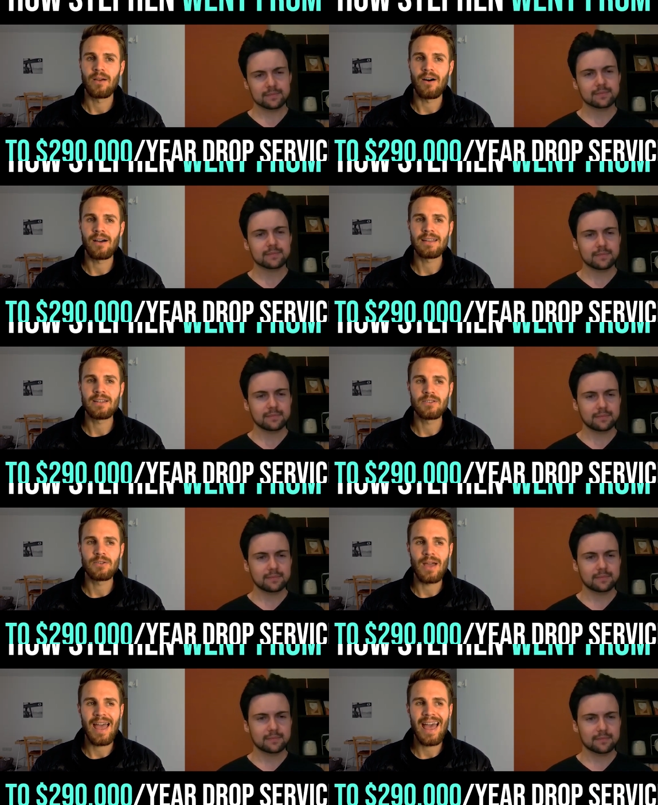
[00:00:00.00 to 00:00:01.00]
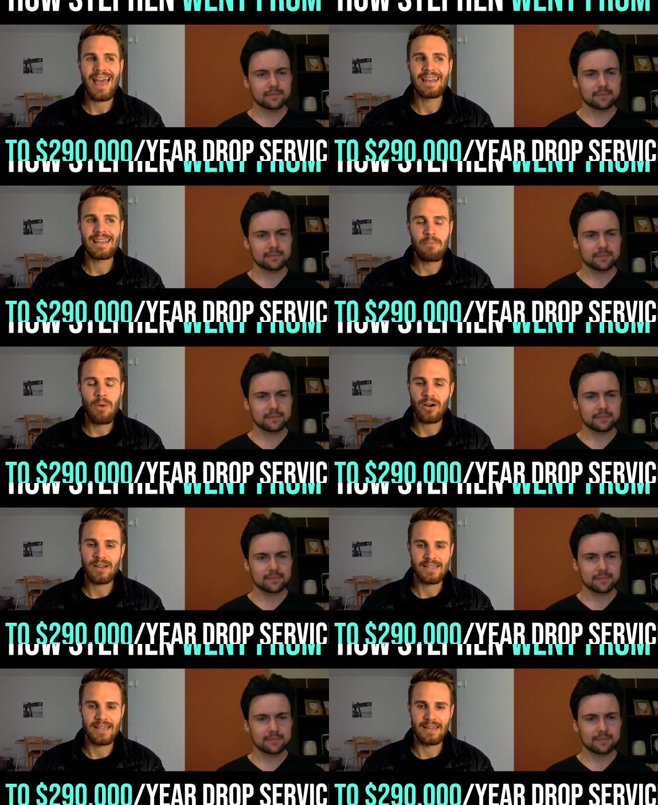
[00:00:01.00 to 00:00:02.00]
Speaker 1: I didn't do any
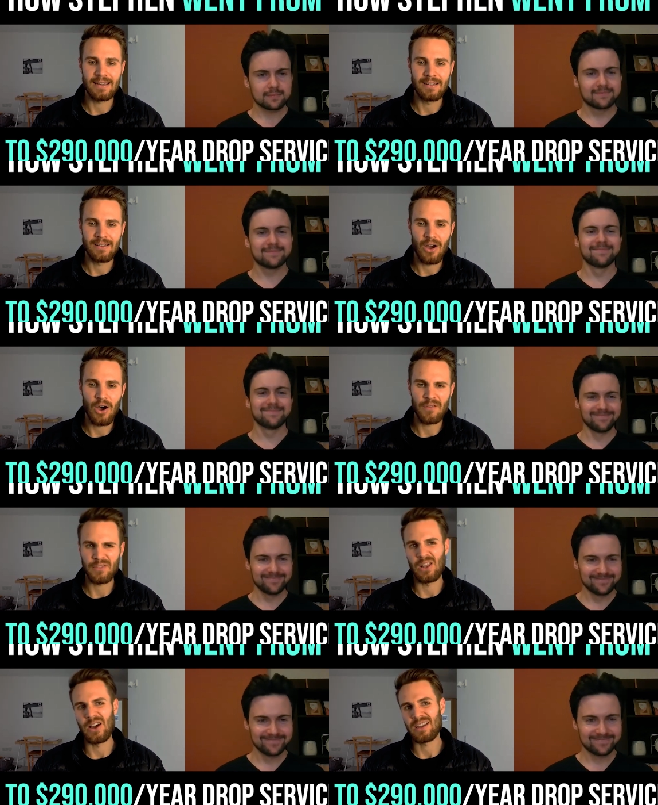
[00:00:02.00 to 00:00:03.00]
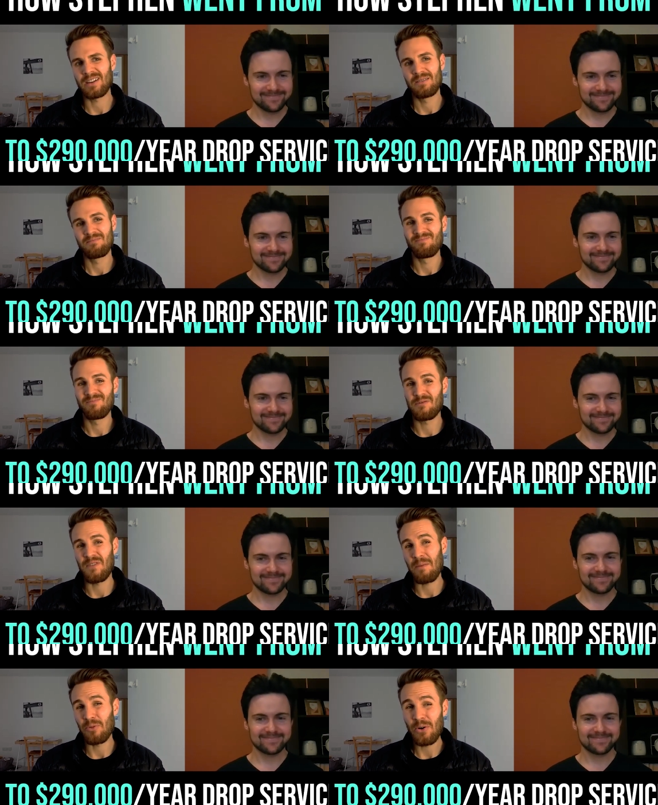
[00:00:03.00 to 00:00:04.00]
marketing after like
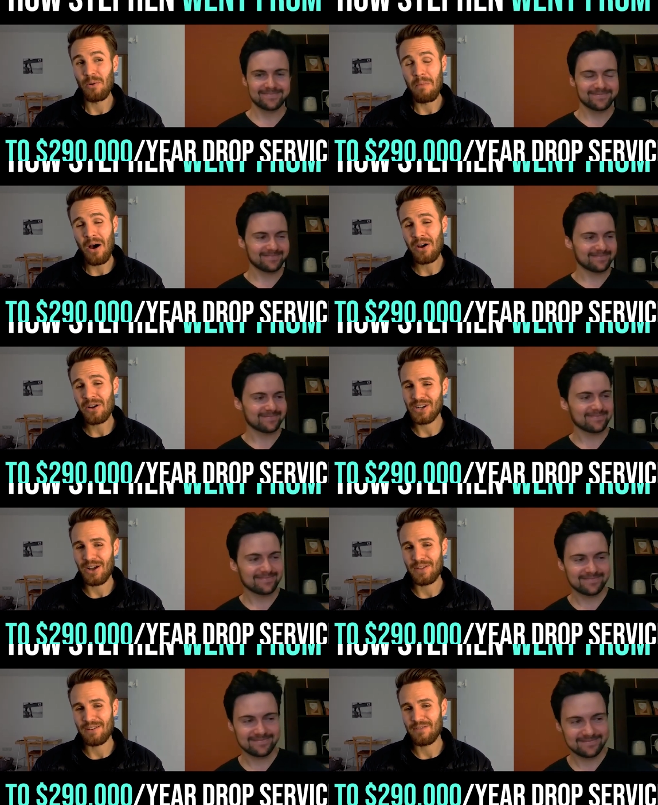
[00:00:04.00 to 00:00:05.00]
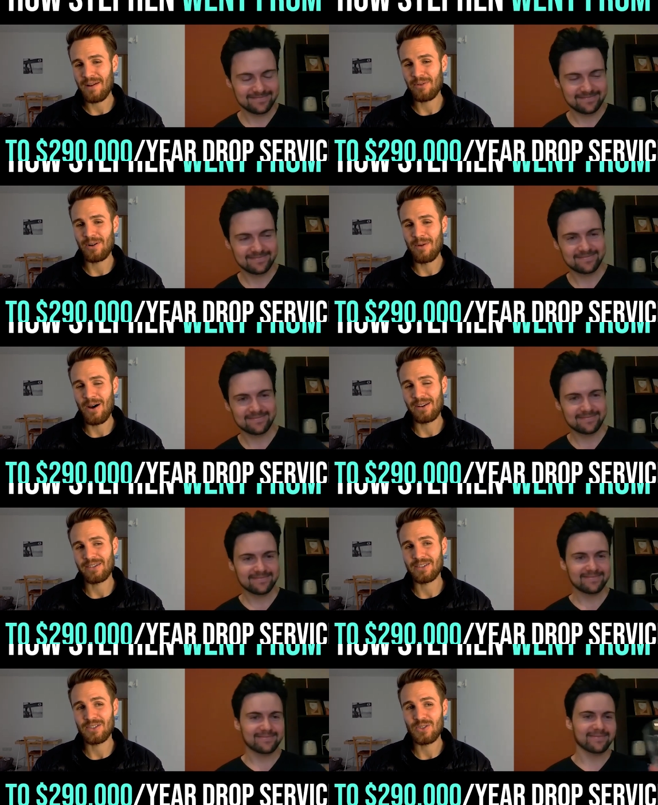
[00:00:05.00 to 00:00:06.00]
February or March. I think February or March, I
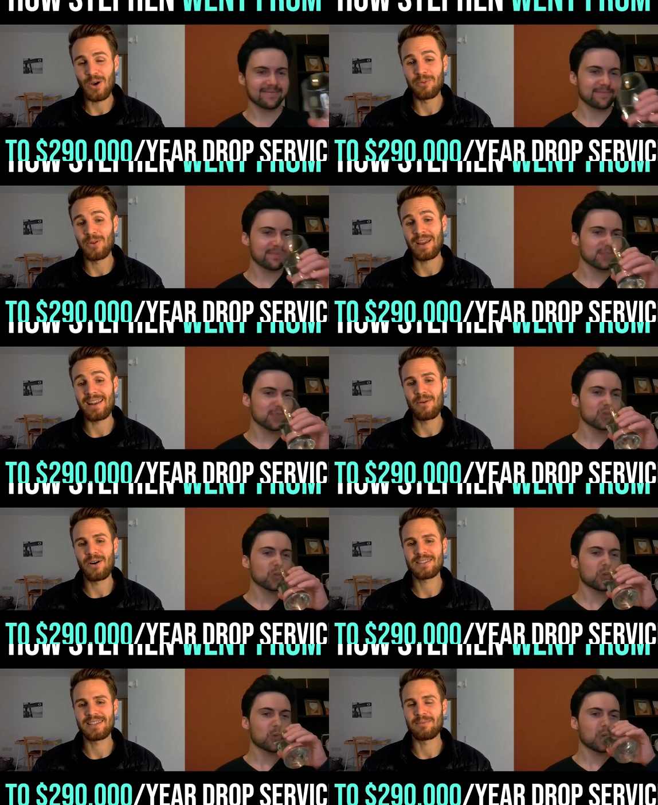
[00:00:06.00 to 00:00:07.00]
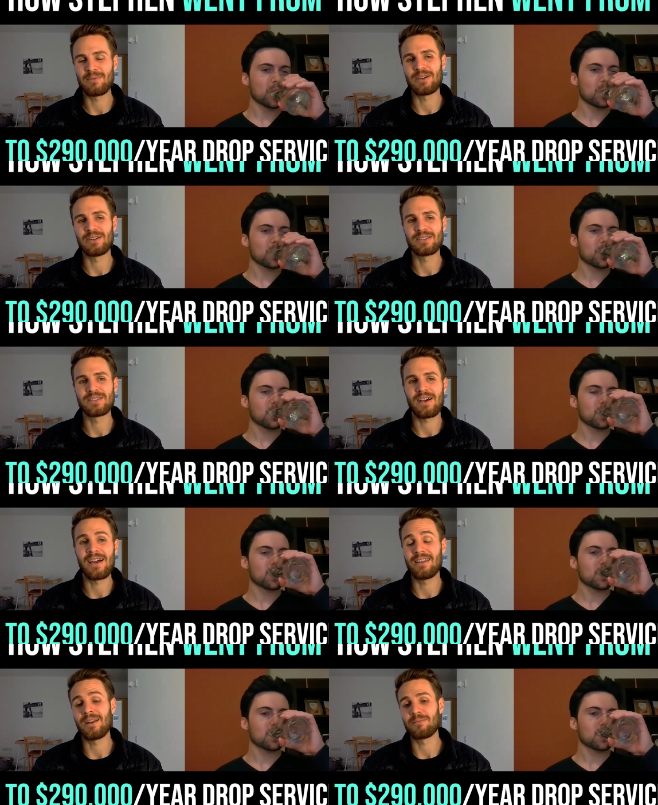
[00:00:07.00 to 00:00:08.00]
stopped doing any marketing because I
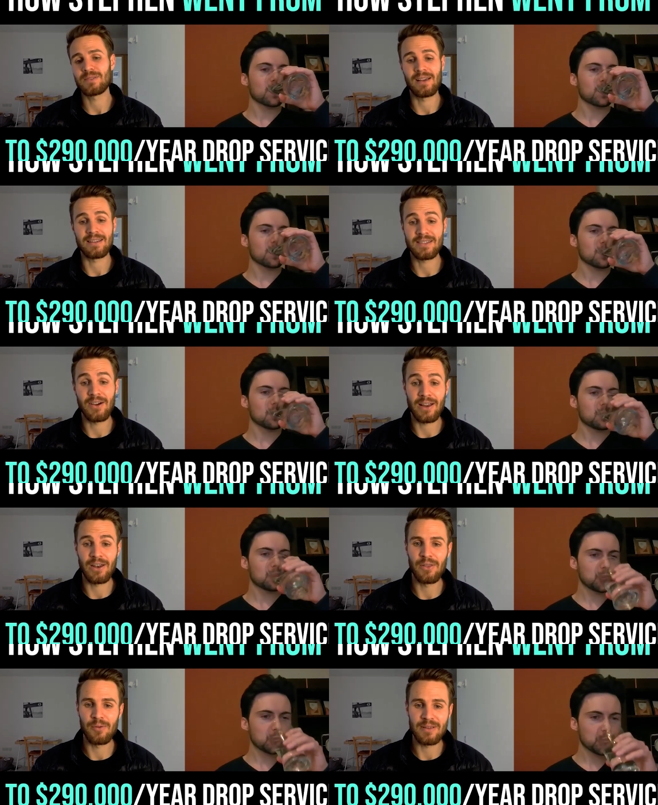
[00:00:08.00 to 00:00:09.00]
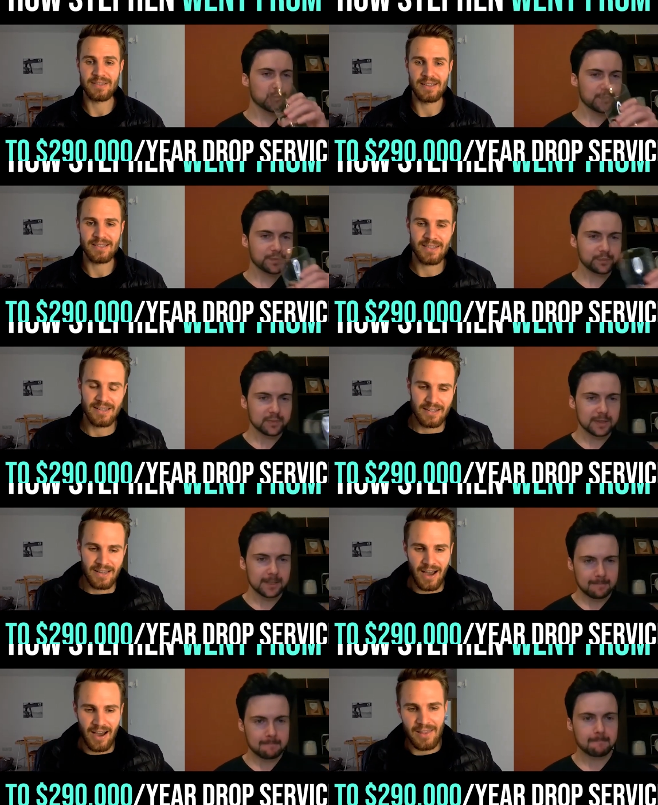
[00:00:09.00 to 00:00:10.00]
ended up like starting another business
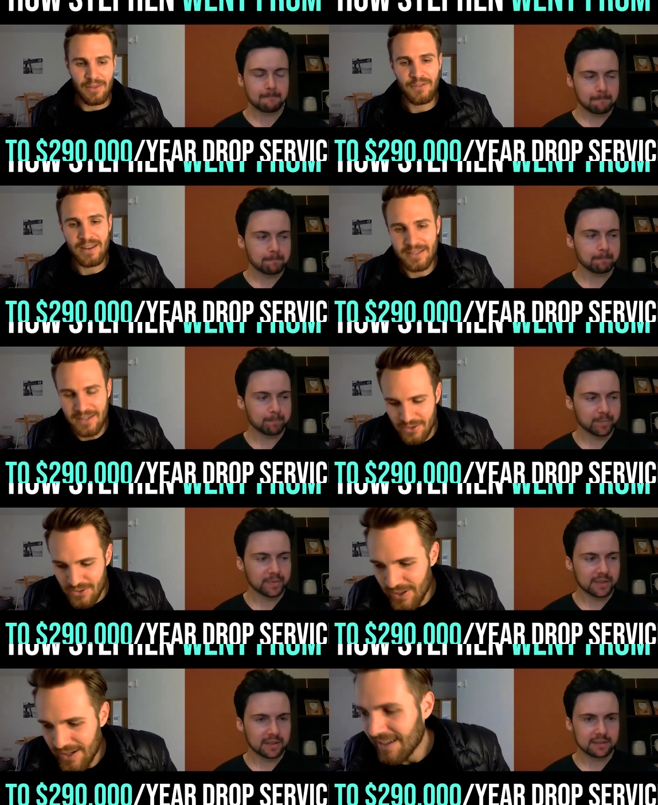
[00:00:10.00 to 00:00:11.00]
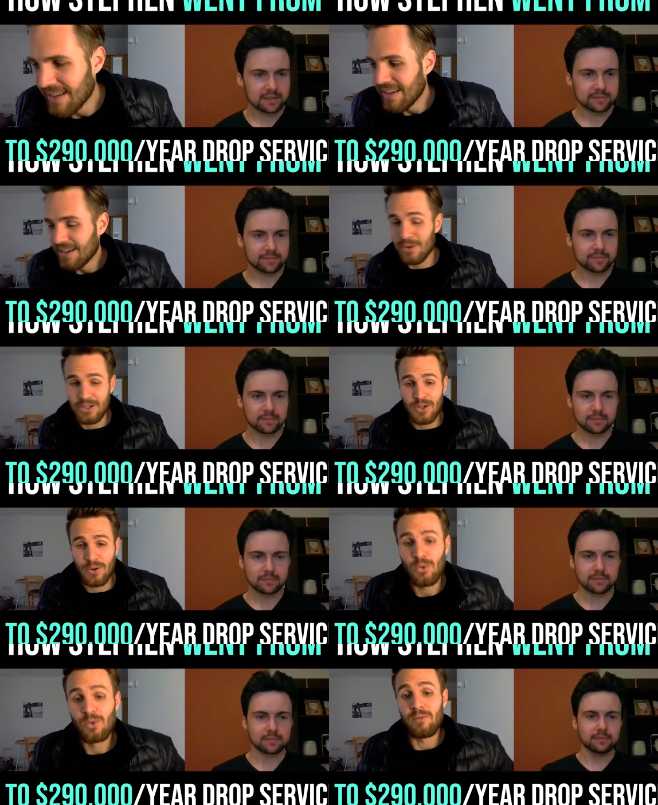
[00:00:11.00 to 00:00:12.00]
uh, in the fitness industry, which took
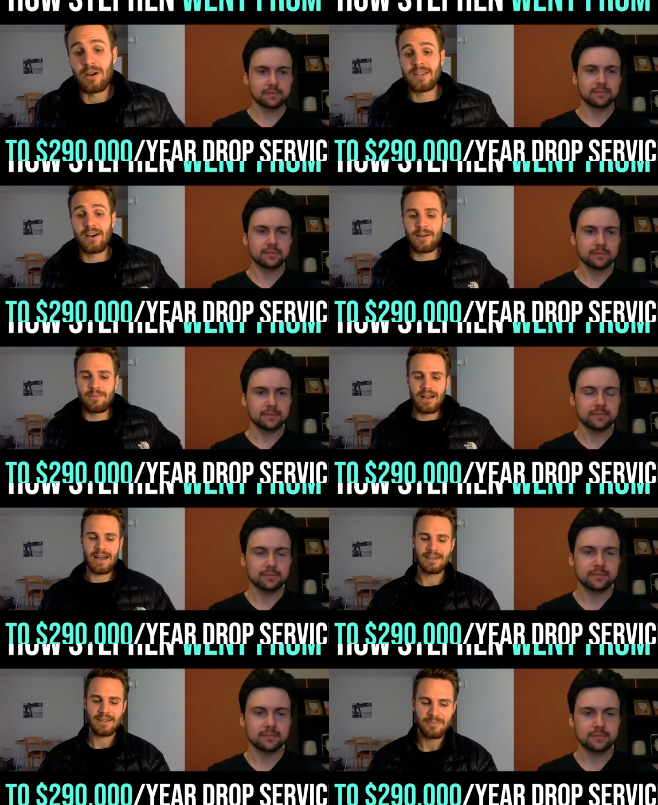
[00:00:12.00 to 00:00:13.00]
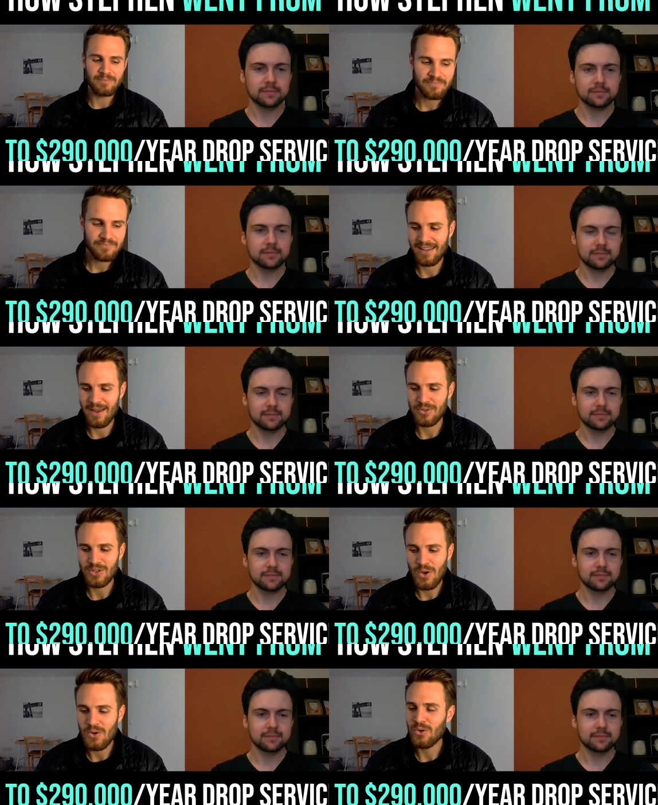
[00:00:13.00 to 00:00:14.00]
all of my time. And um, it was
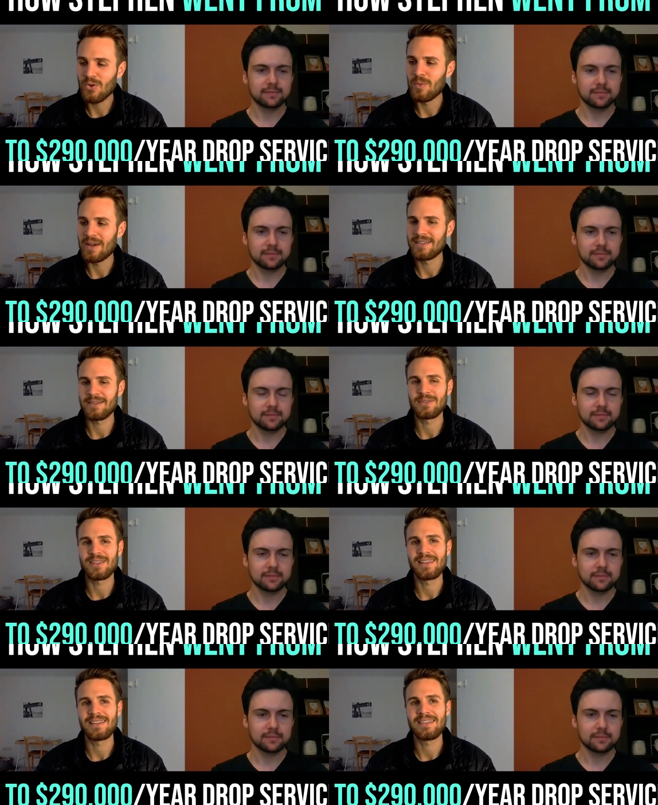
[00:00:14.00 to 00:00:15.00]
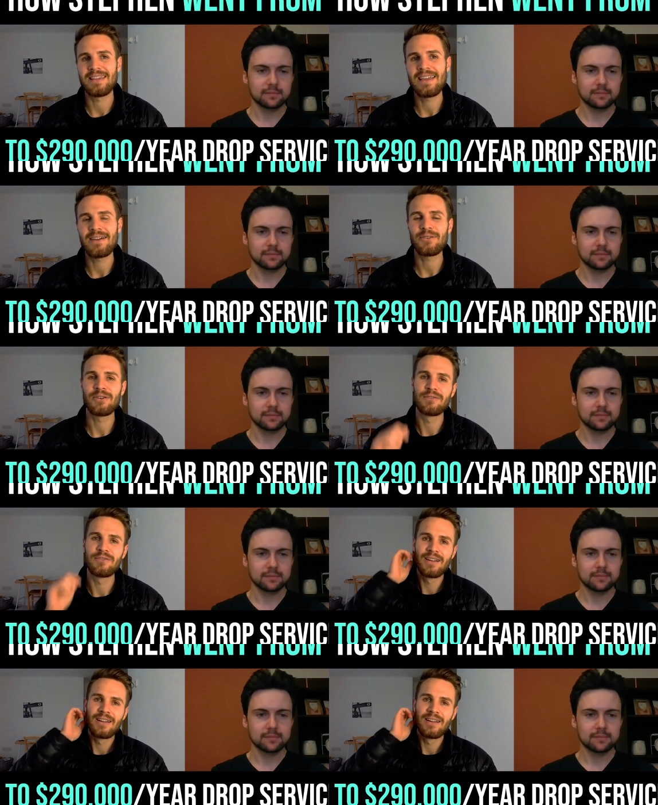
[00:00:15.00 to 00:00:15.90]
so cool because it was like this year of